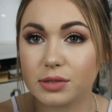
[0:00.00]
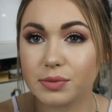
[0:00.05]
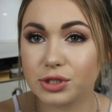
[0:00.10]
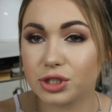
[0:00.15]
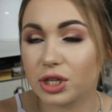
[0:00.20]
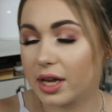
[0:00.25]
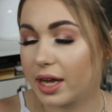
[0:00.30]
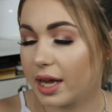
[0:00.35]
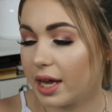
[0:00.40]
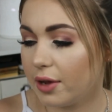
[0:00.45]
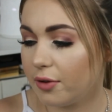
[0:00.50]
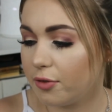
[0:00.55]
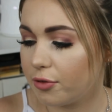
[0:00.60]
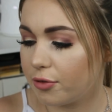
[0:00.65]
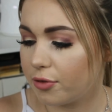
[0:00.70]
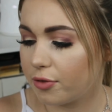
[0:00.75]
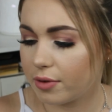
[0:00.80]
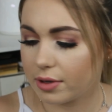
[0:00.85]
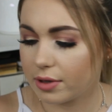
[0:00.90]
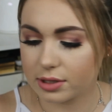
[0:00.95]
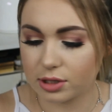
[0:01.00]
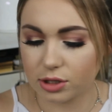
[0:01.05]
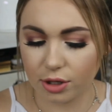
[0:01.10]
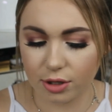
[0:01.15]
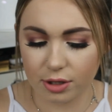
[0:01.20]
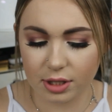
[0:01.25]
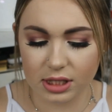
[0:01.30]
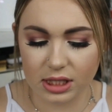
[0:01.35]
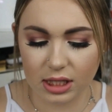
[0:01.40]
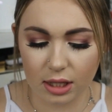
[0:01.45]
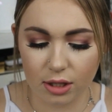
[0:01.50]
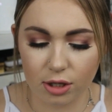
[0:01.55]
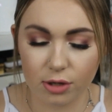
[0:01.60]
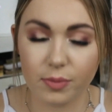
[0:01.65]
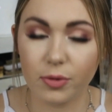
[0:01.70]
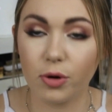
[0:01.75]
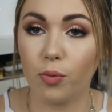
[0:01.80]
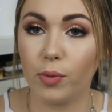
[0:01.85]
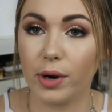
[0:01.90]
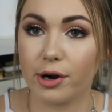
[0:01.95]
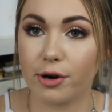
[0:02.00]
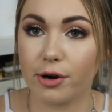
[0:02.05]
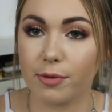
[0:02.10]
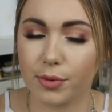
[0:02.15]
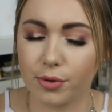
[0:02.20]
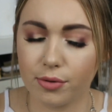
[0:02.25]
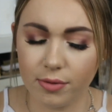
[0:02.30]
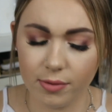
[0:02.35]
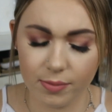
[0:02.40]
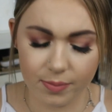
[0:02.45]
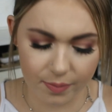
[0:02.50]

which I have, so it's a little more wearable.